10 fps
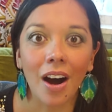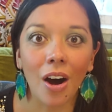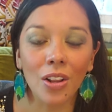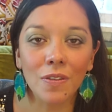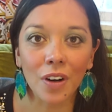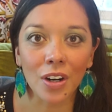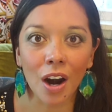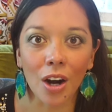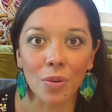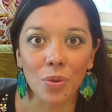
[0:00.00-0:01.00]
all of our
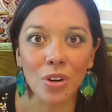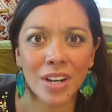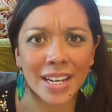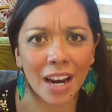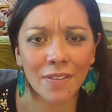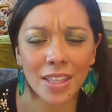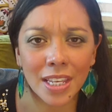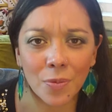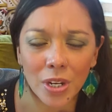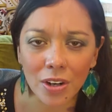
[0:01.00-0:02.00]
hard work and
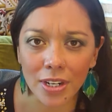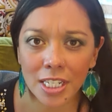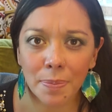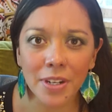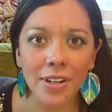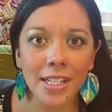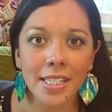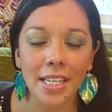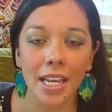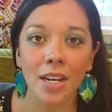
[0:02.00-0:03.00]
everything we are
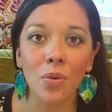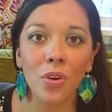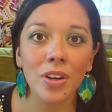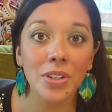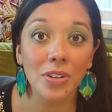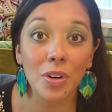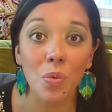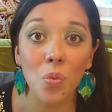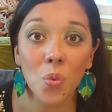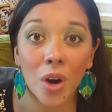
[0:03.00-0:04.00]
experiencing. And oils are a
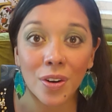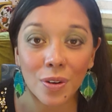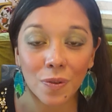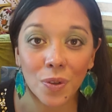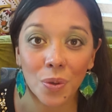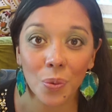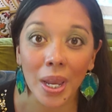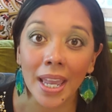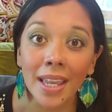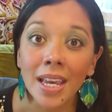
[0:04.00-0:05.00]
wonderful
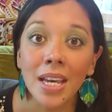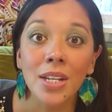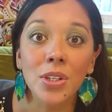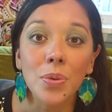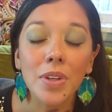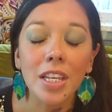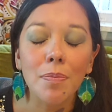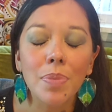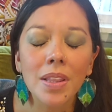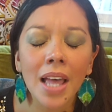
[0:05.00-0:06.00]
way to really
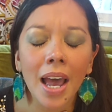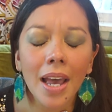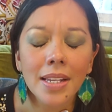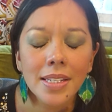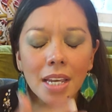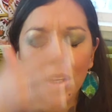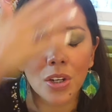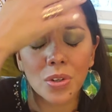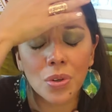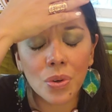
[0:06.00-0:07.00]
bless and
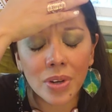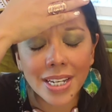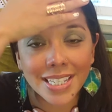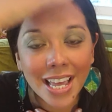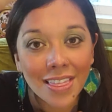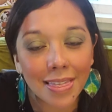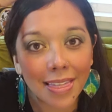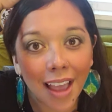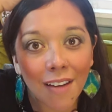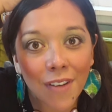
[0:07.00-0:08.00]
anoint and
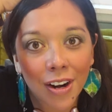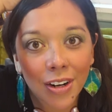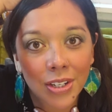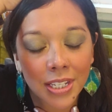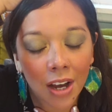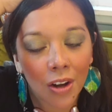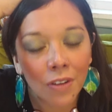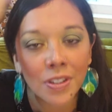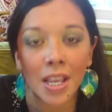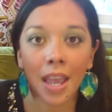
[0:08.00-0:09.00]
love on
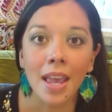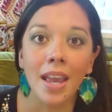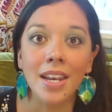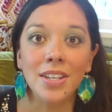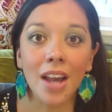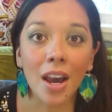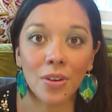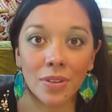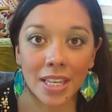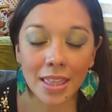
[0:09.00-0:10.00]
ourselves. Not
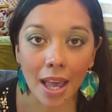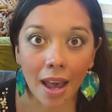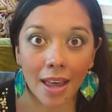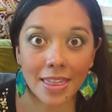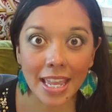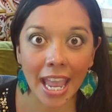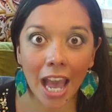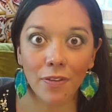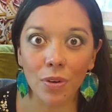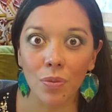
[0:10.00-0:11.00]
only that, they
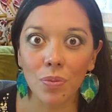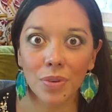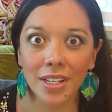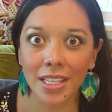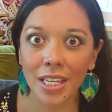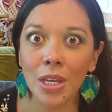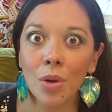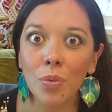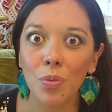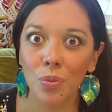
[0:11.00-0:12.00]
have a really,
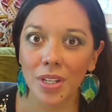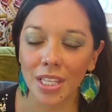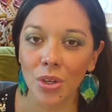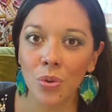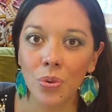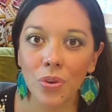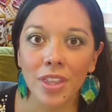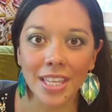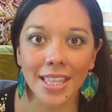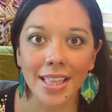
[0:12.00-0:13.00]
really
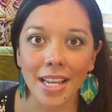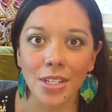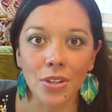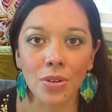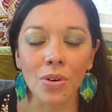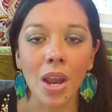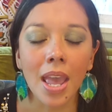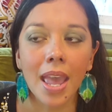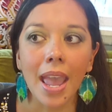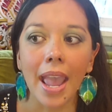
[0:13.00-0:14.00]
cool thing that they do.
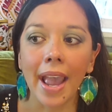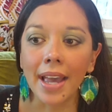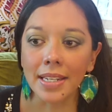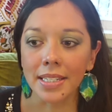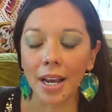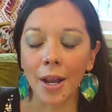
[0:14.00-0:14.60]
And